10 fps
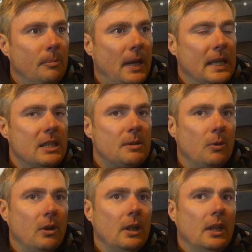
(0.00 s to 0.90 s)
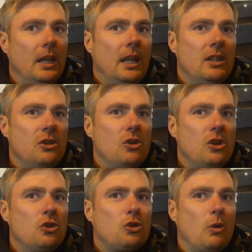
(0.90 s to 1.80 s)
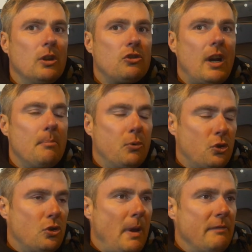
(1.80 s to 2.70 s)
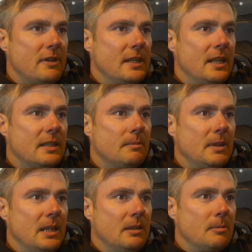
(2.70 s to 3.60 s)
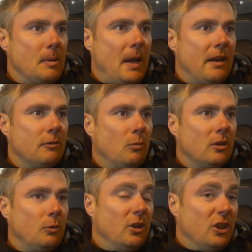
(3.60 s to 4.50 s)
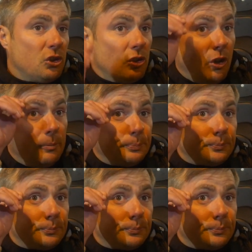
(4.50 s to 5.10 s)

the players, but you just want to try and push them every day to be better than what they were. So